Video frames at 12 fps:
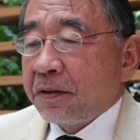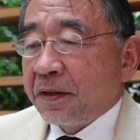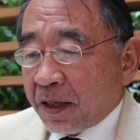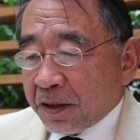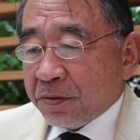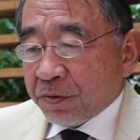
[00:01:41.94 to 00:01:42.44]

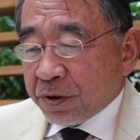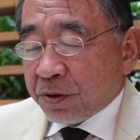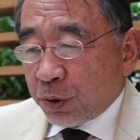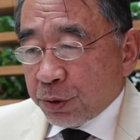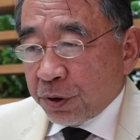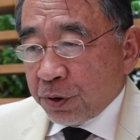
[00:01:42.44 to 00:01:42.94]
That we'll
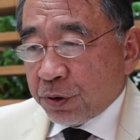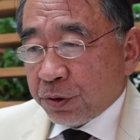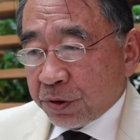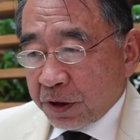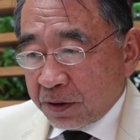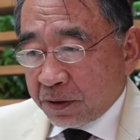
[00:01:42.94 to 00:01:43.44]
continue to
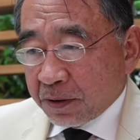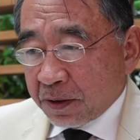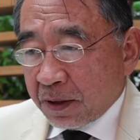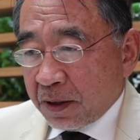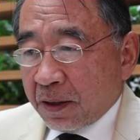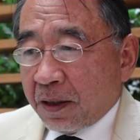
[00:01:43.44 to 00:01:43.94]
do it,
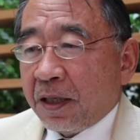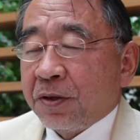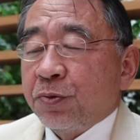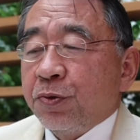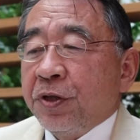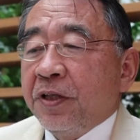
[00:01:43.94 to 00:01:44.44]

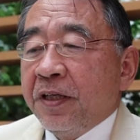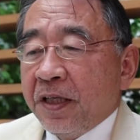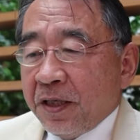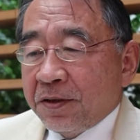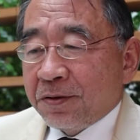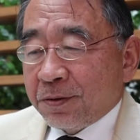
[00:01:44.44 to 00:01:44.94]
and we
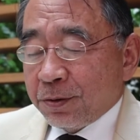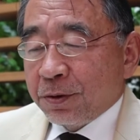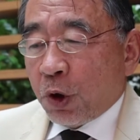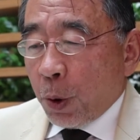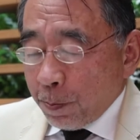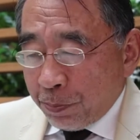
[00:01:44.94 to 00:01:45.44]
need to
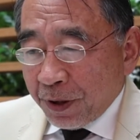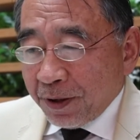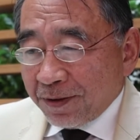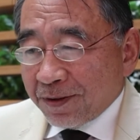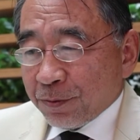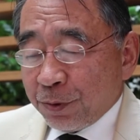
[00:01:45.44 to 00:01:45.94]

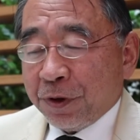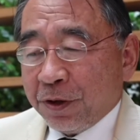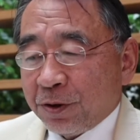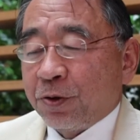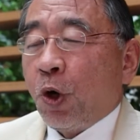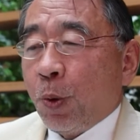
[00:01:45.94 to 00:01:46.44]
compete, we
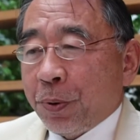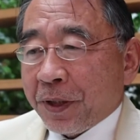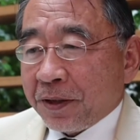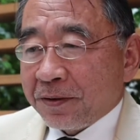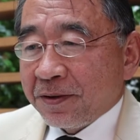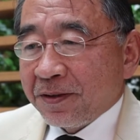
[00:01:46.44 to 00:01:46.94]
need to
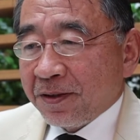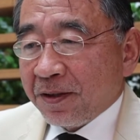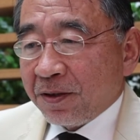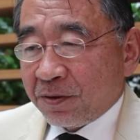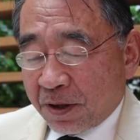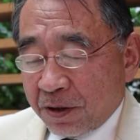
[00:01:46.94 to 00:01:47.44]
cooperate,
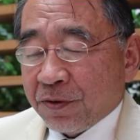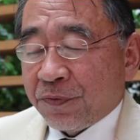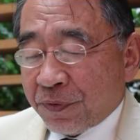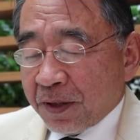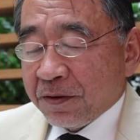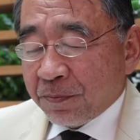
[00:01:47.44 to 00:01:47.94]
try to
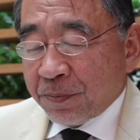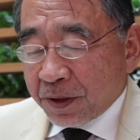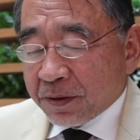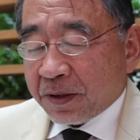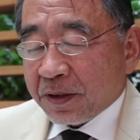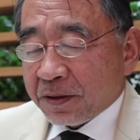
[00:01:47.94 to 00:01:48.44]
find a
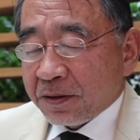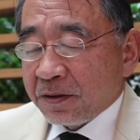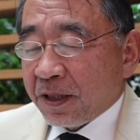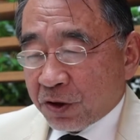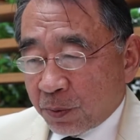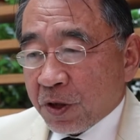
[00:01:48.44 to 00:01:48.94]
better
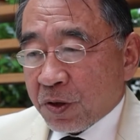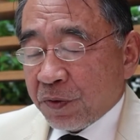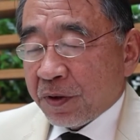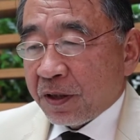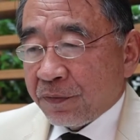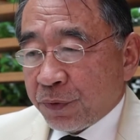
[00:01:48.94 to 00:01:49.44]

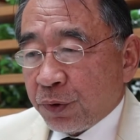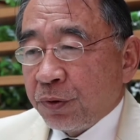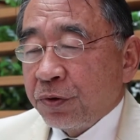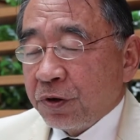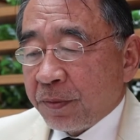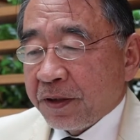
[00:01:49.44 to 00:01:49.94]
atmosphere
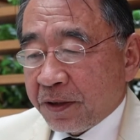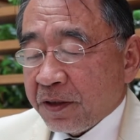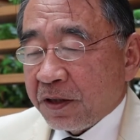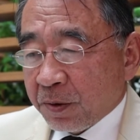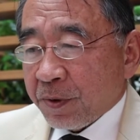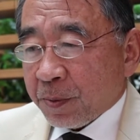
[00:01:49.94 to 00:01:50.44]
for woman
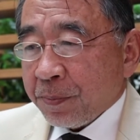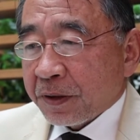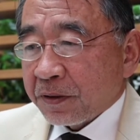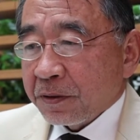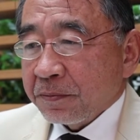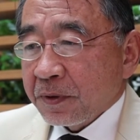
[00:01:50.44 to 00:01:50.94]
career
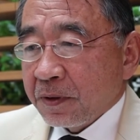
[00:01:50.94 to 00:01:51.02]
development.